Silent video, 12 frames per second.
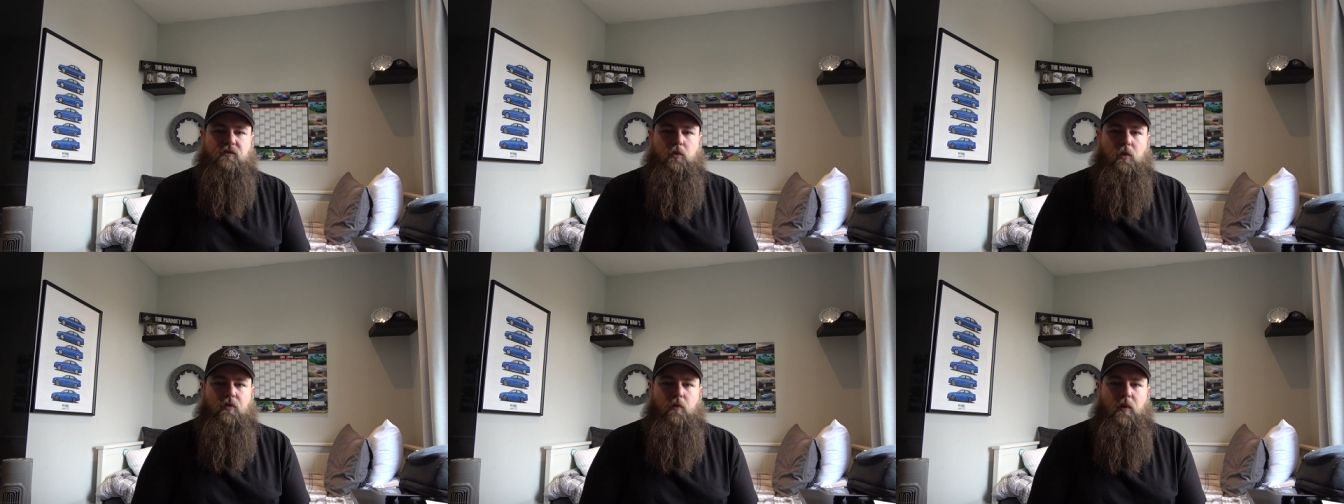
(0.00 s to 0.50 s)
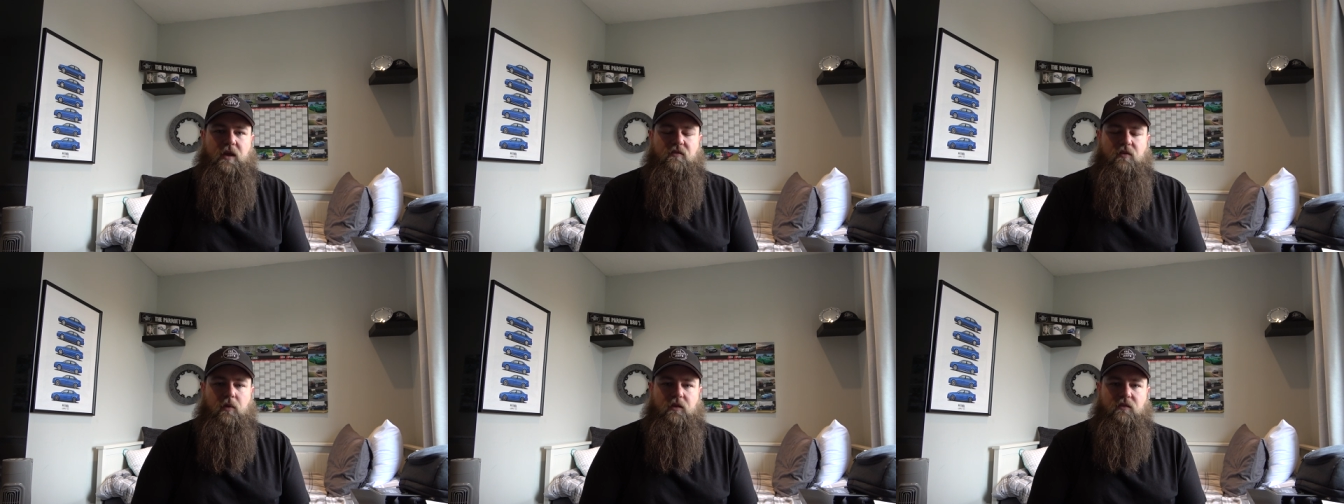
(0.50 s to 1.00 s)
If you want the
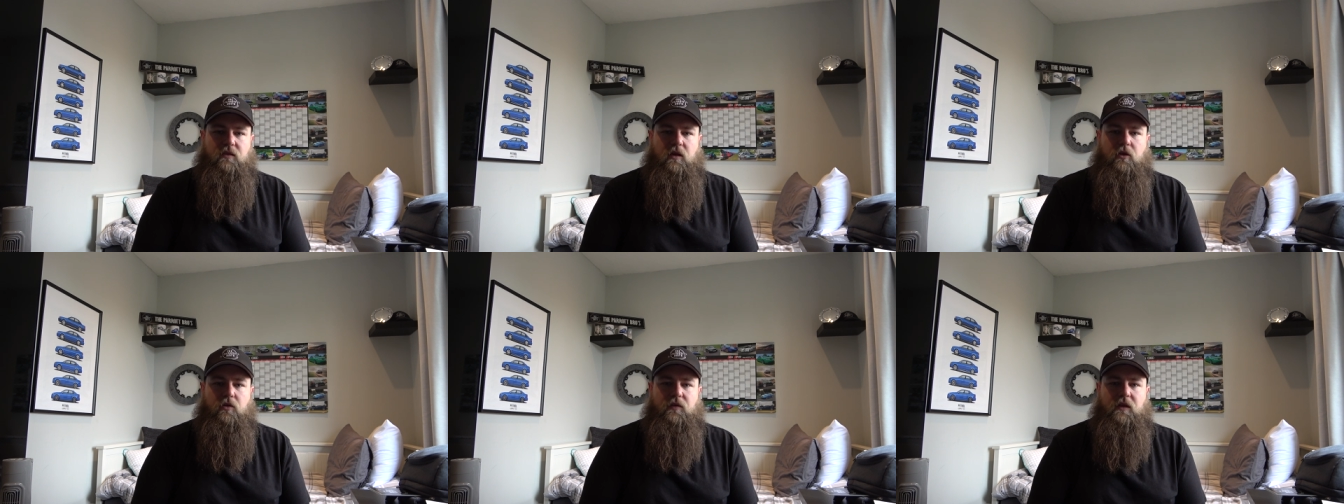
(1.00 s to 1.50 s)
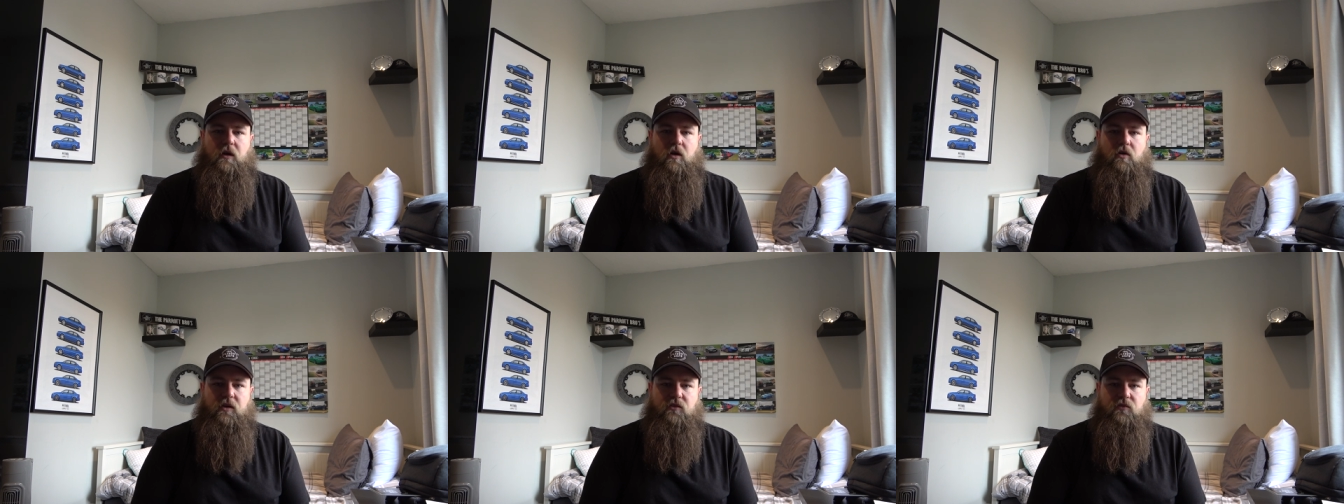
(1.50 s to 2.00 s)
wavy ones, like on the
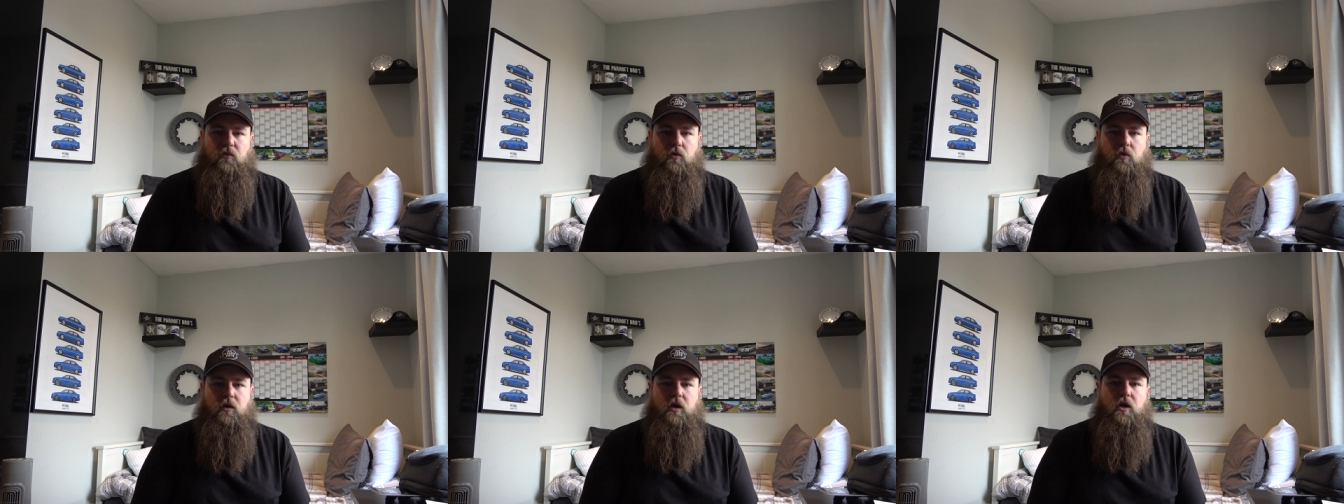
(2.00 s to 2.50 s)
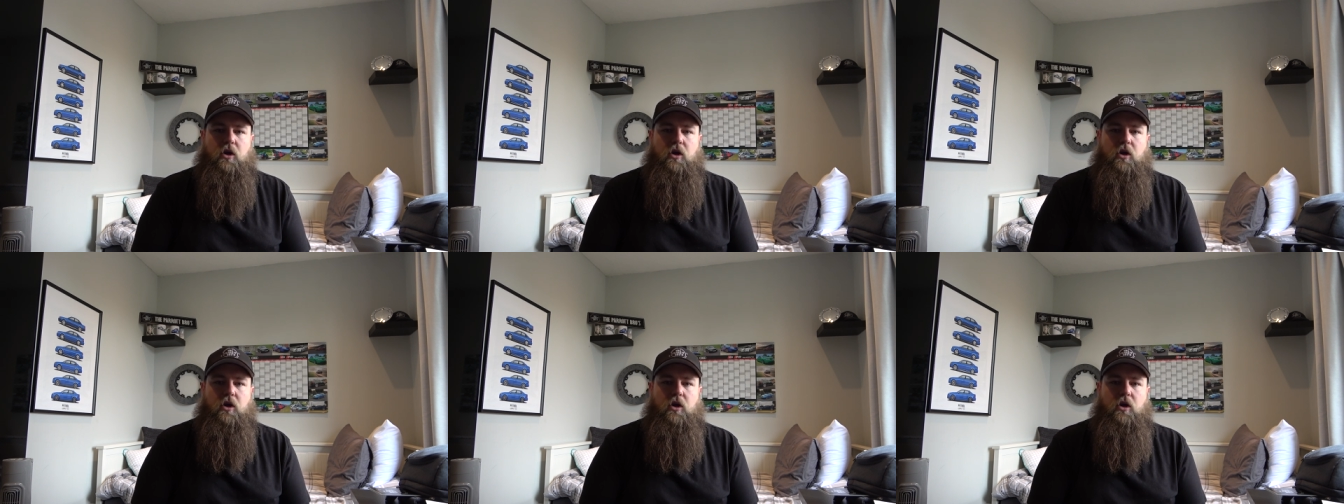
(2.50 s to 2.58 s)
RS4,